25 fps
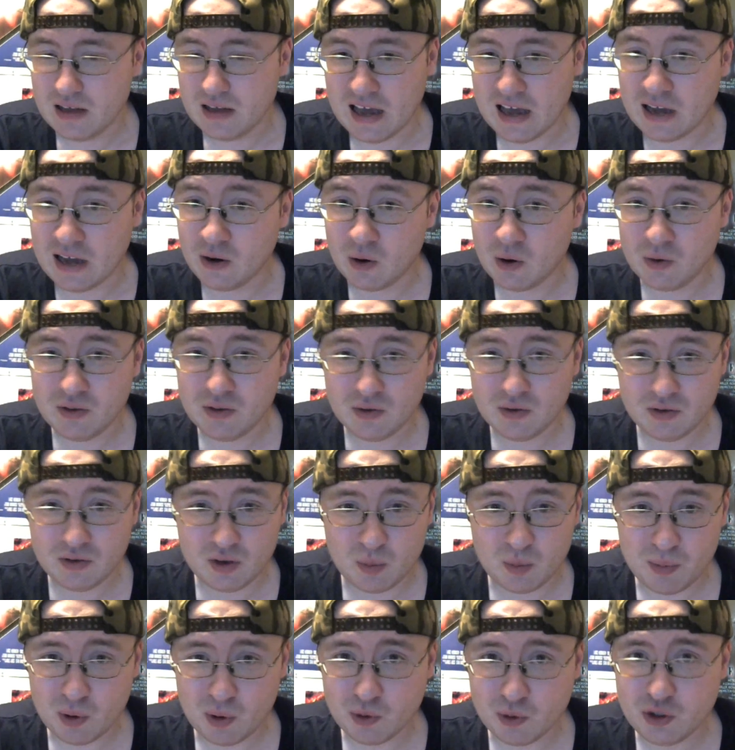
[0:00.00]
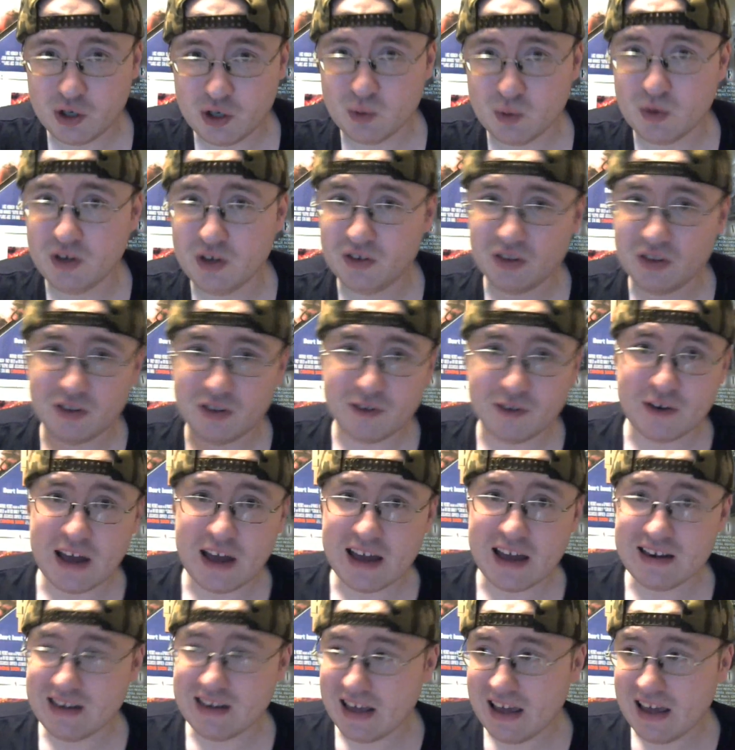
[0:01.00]
I know there's the bullshit reason they're
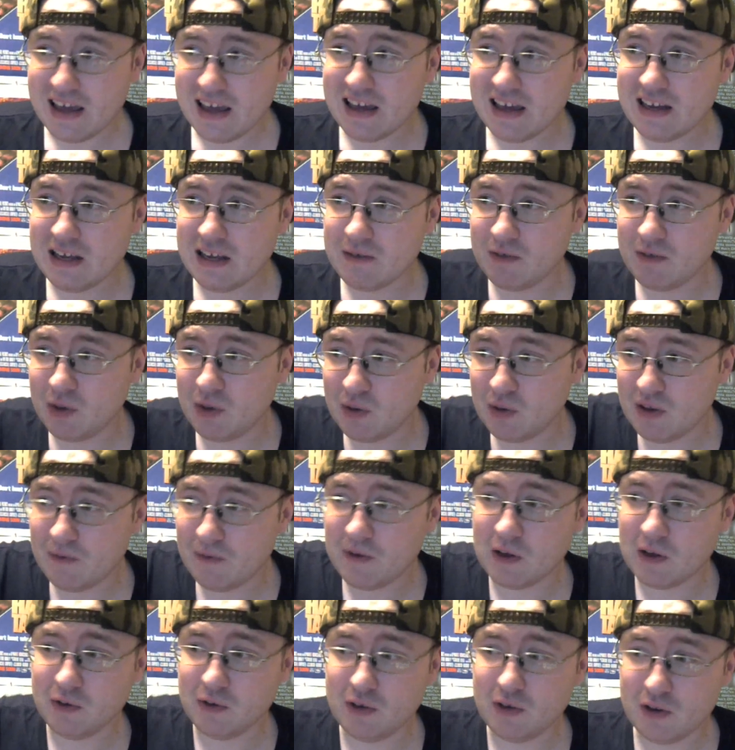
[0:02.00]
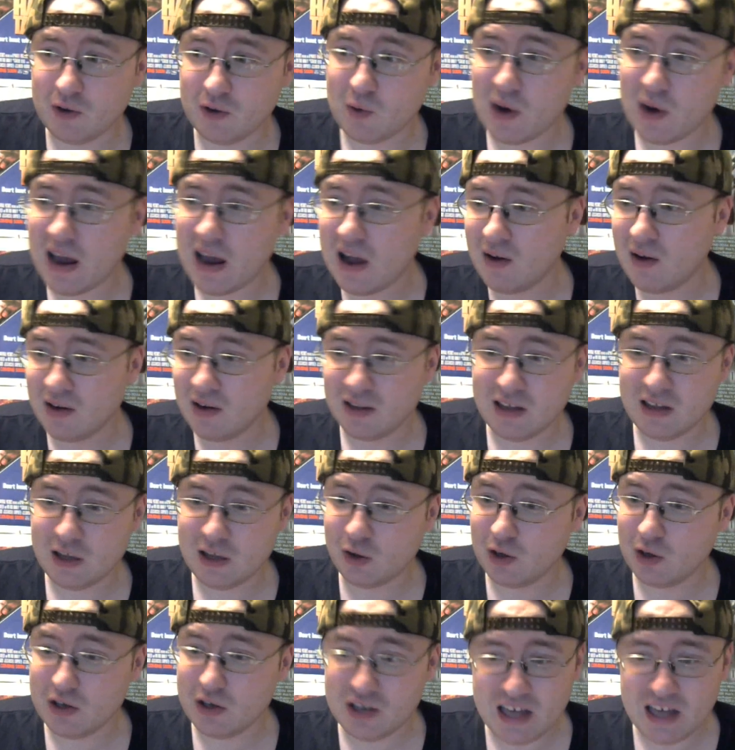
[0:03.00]
not dead, even though they fell to the ground and
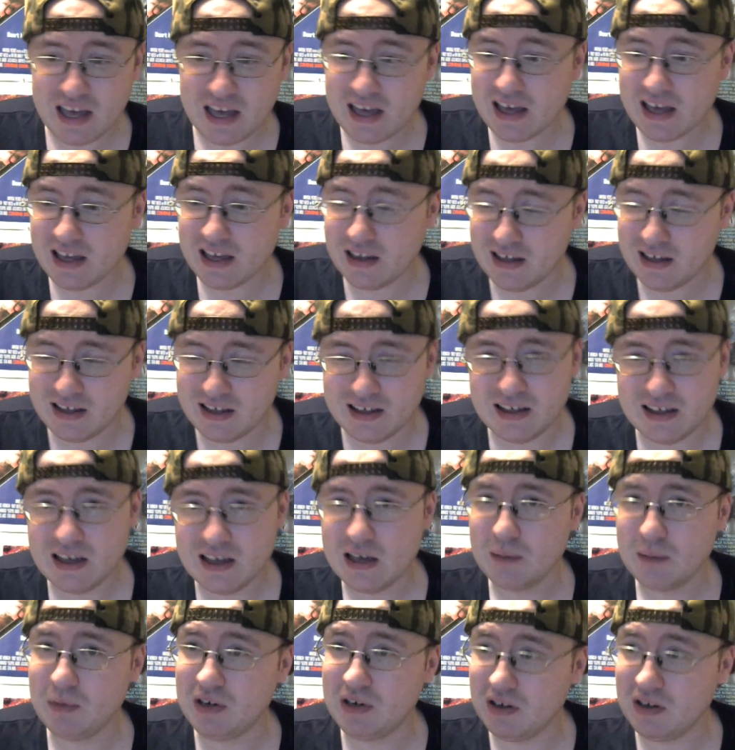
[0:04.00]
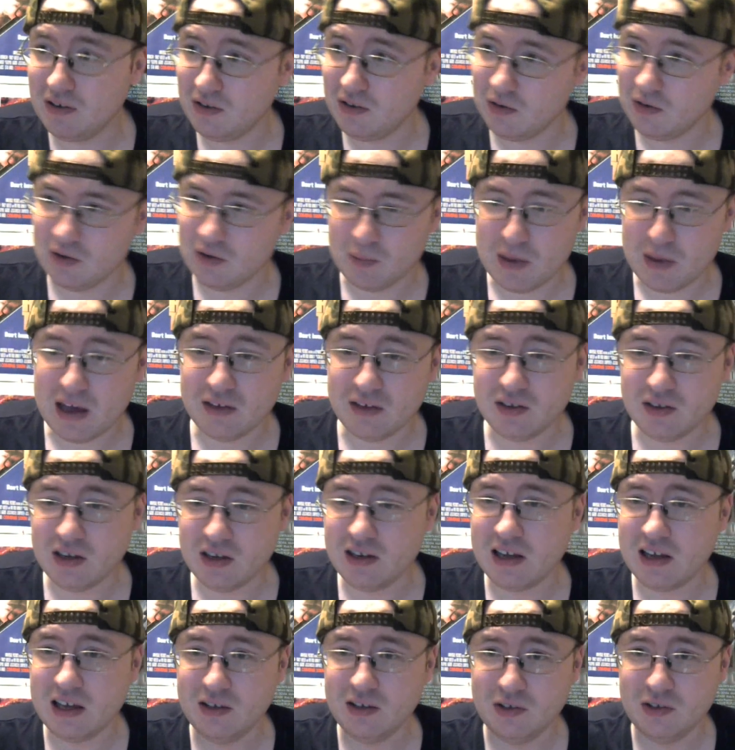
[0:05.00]
they look dead. Because there's a
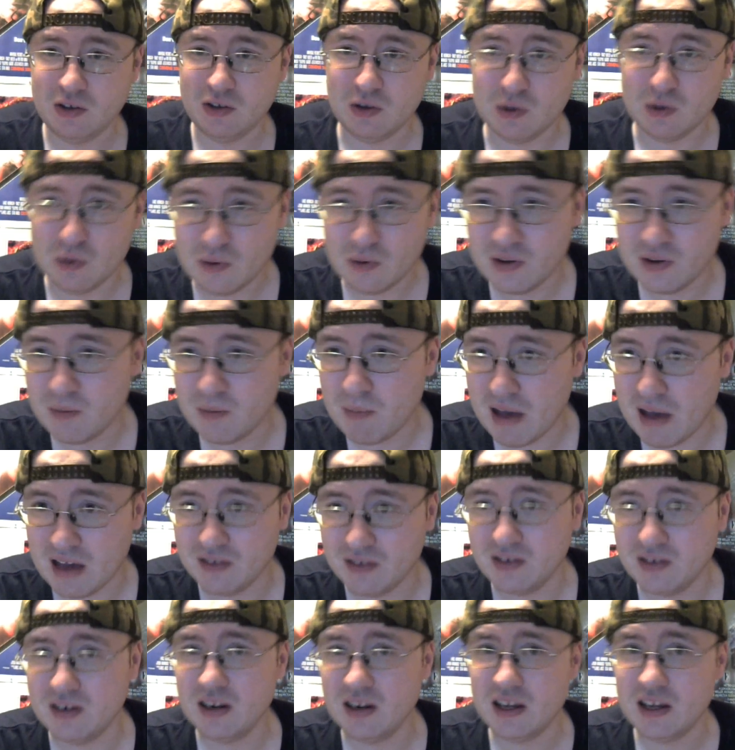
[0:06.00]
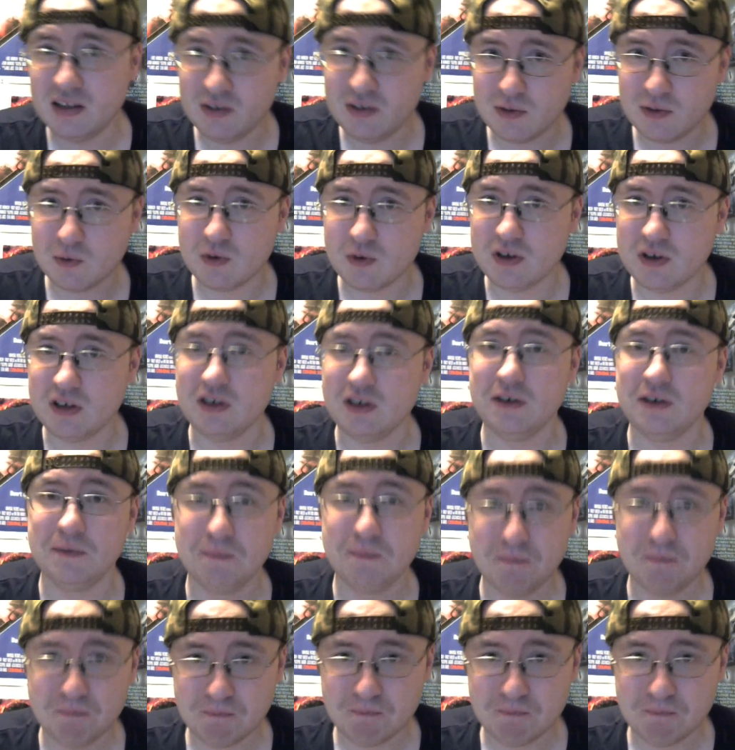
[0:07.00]
Basket Case 2 and a Basket Case 3.